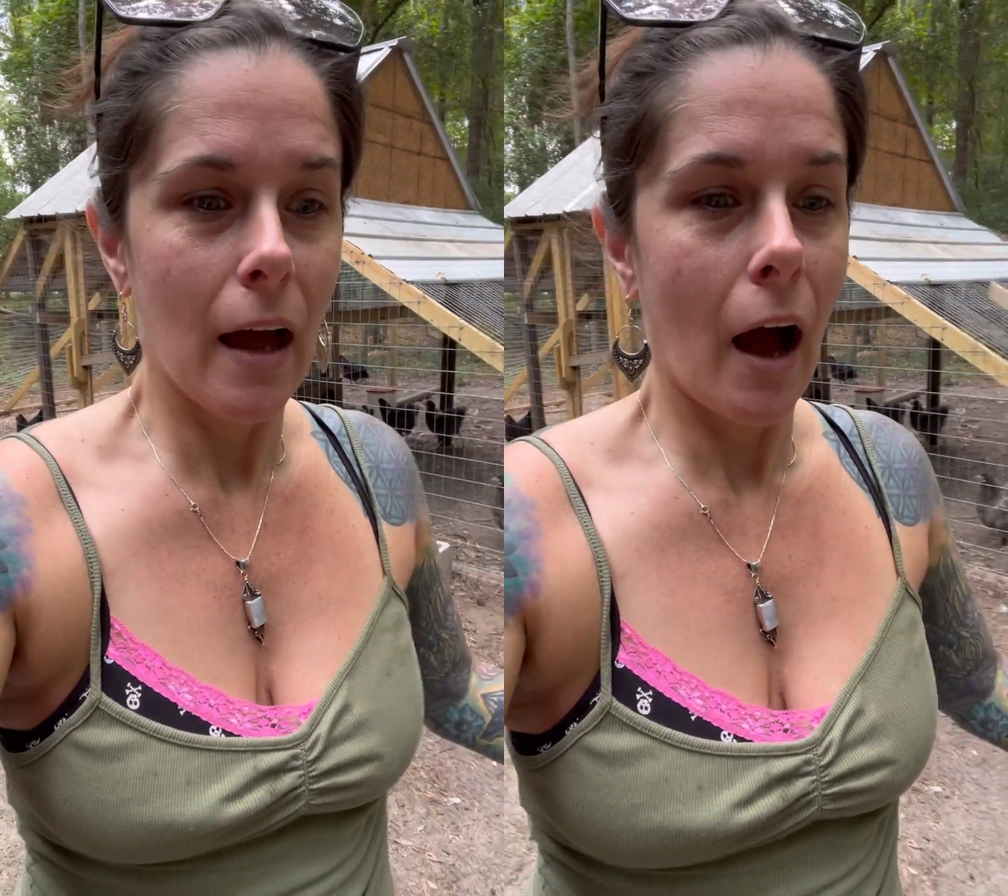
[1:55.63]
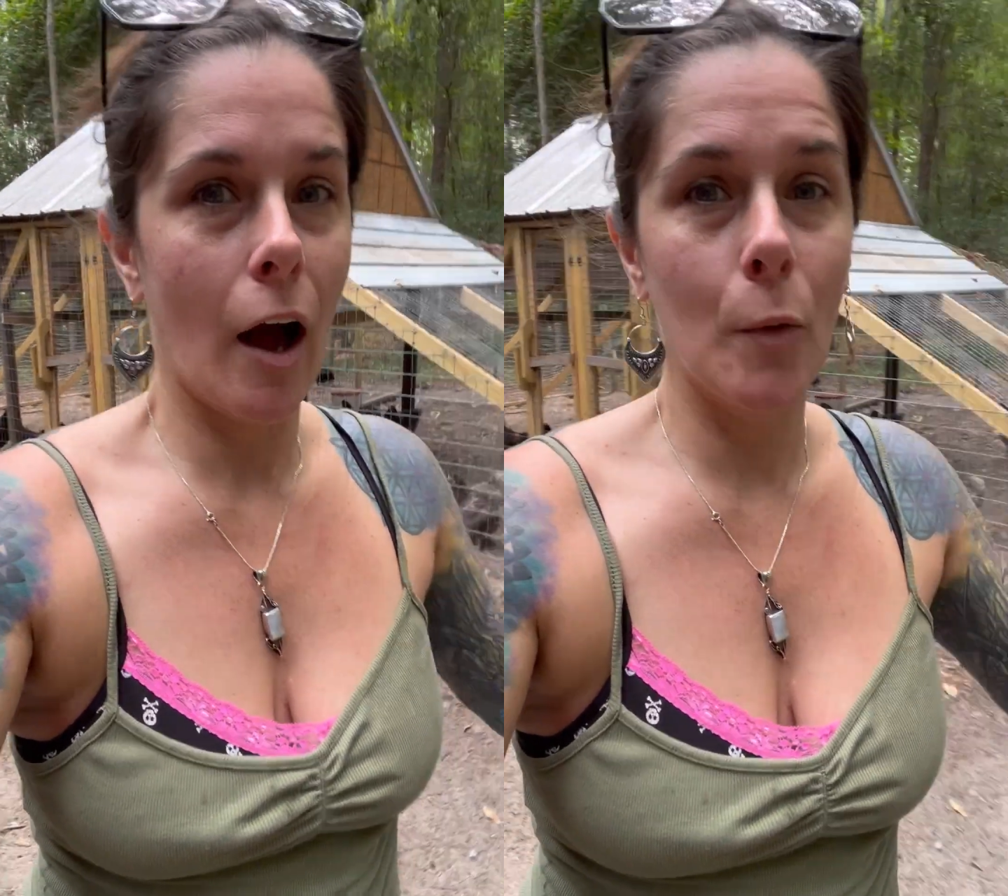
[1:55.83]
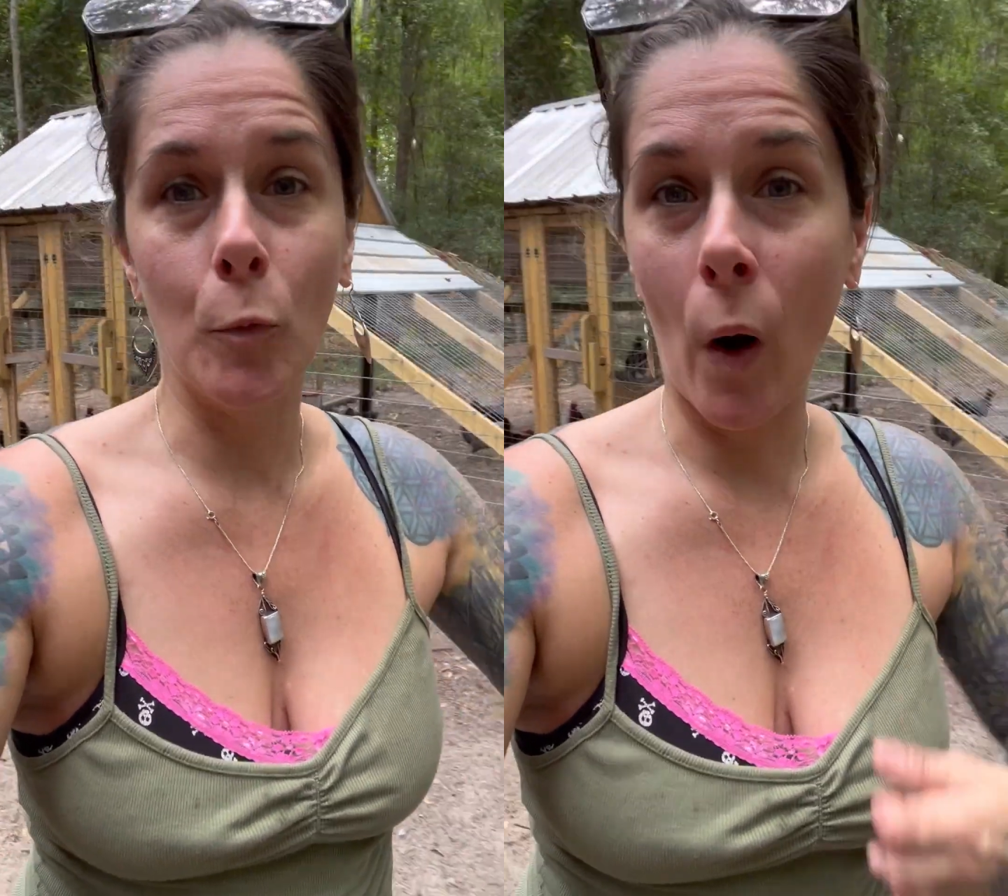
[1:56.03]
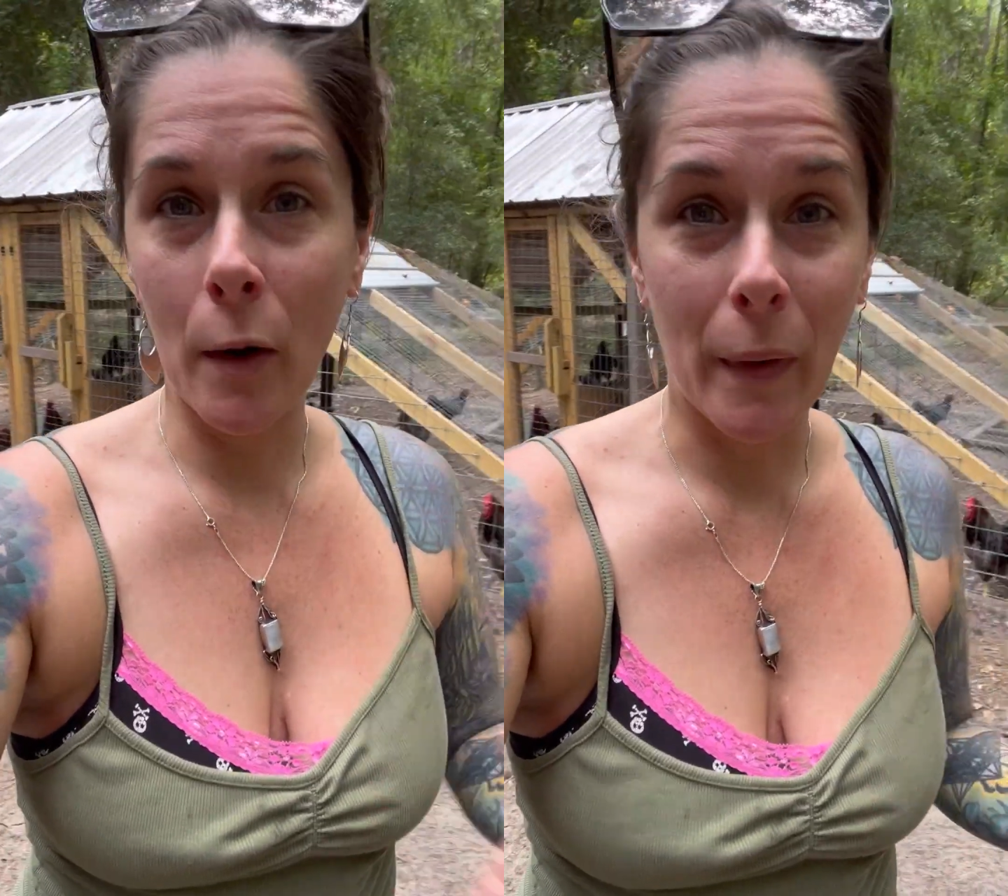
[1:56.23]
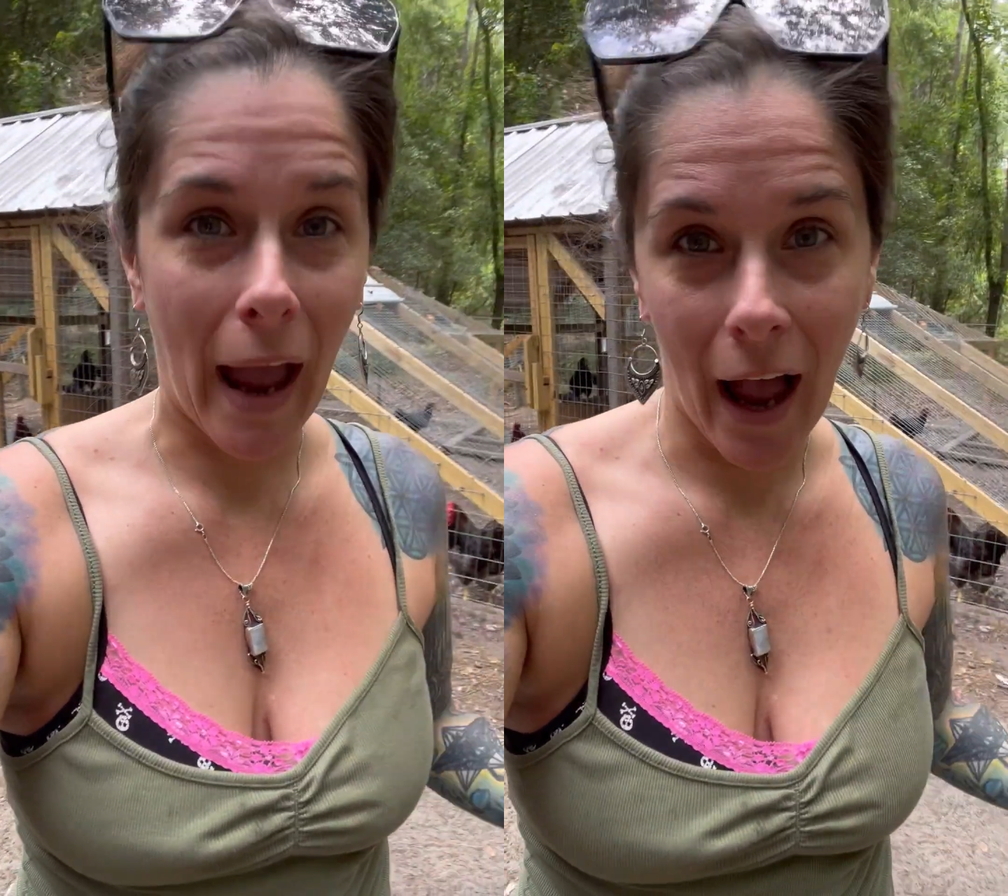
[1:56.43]
why
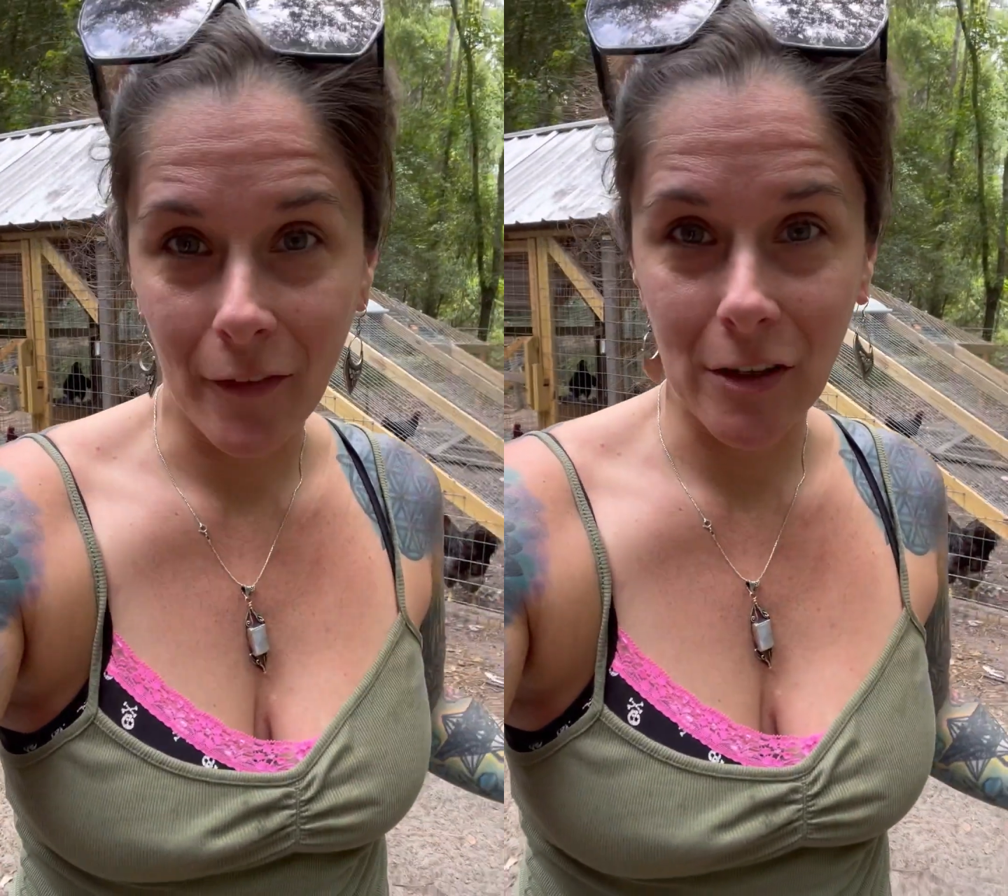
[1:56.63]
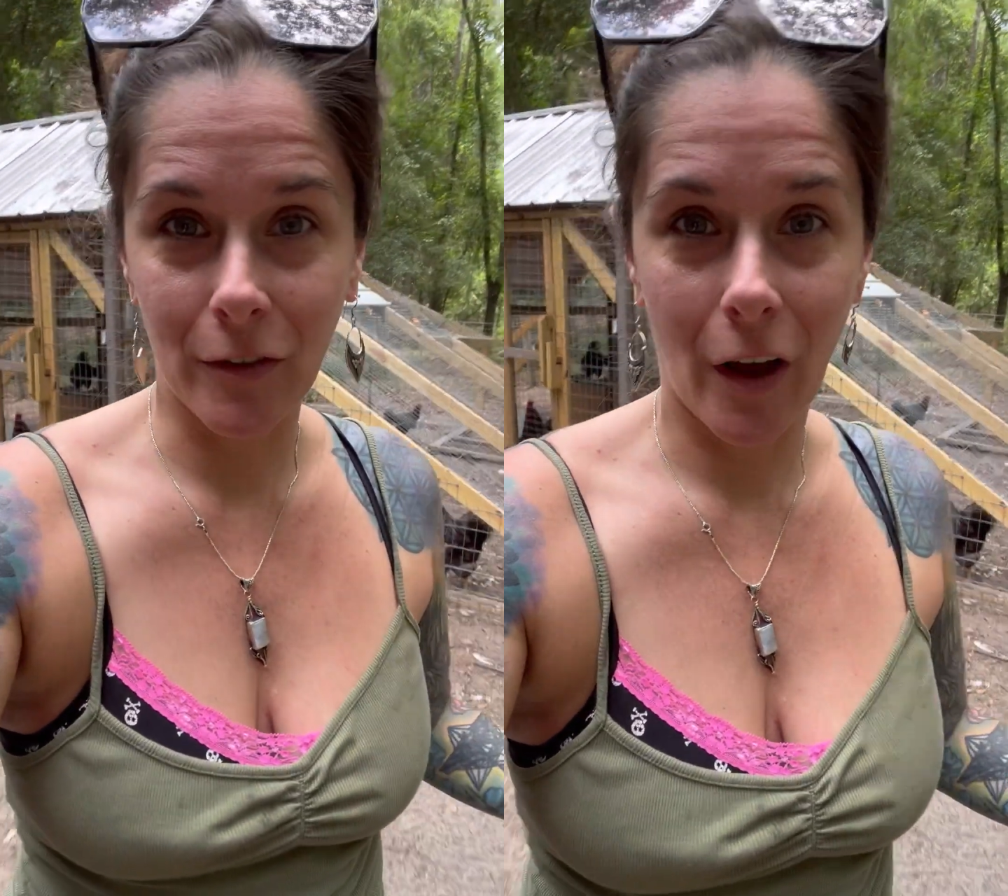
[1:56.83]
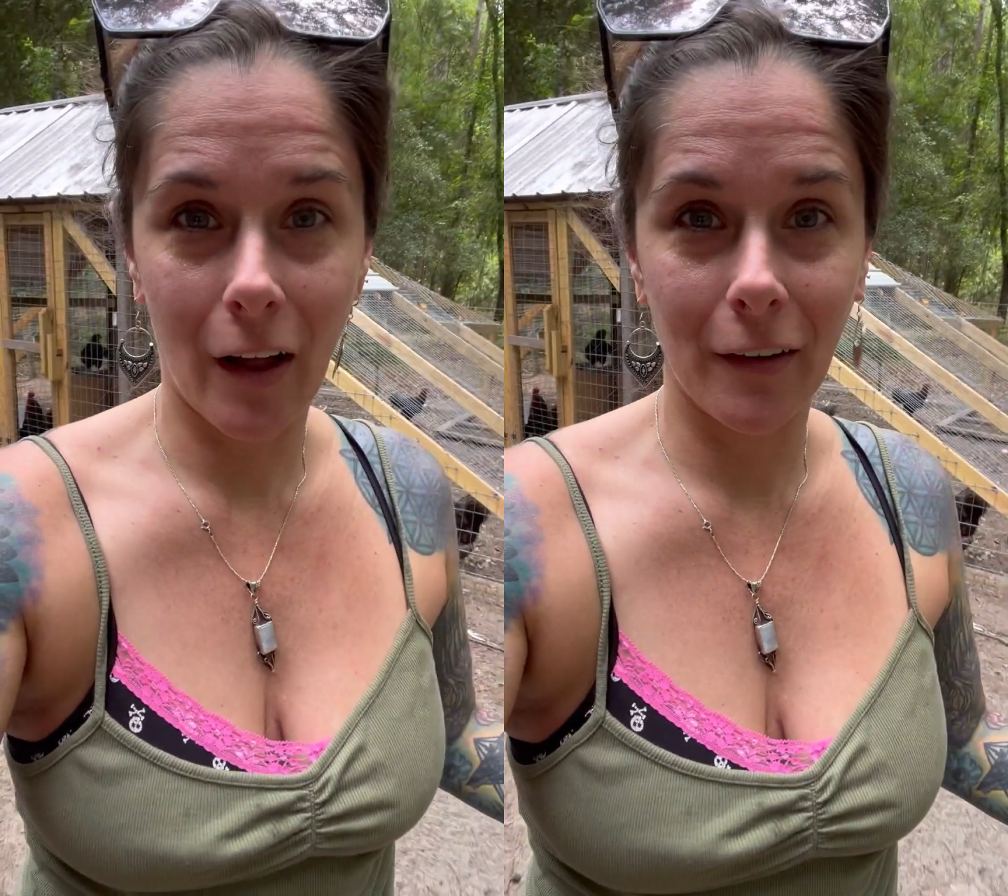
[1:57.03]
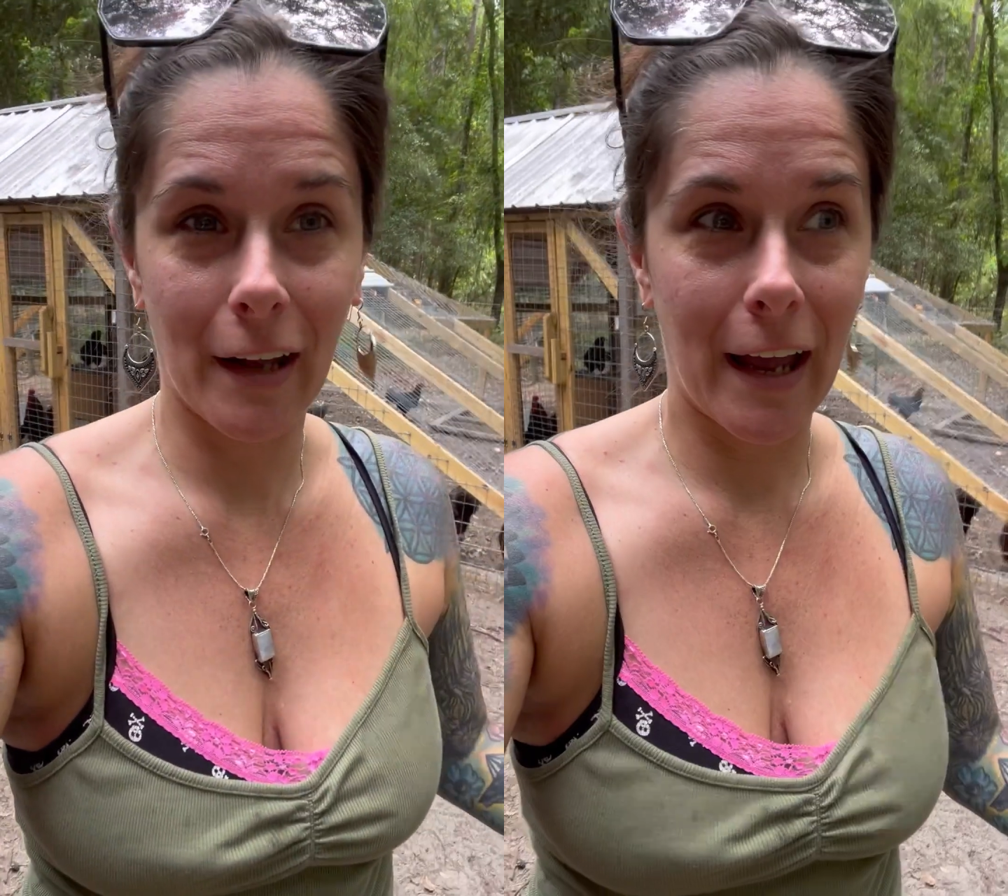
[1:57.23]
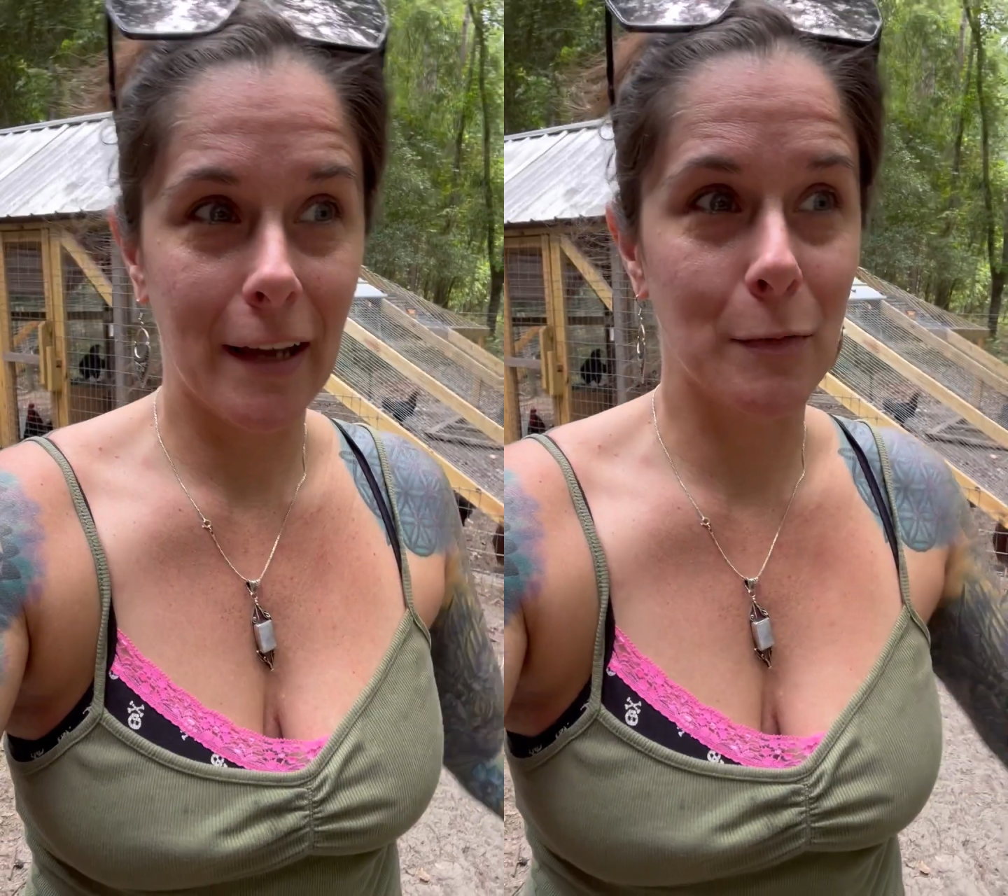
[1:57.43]
we have different colored
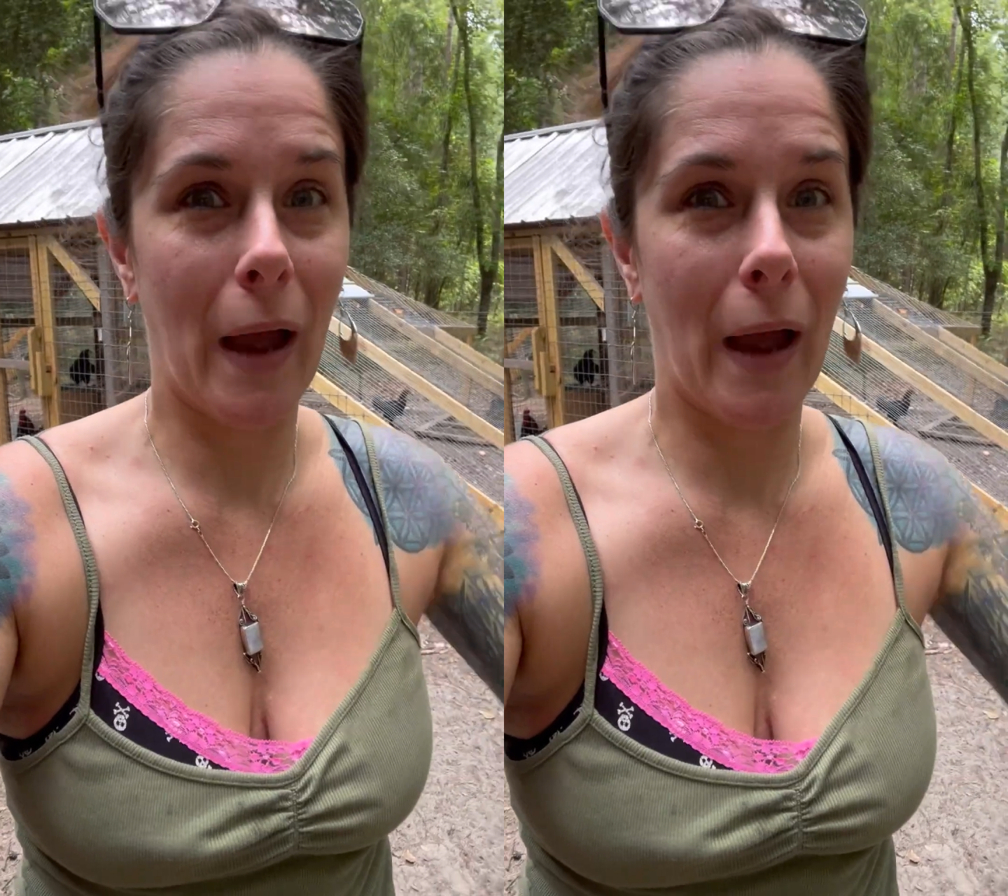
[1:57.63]
eggs.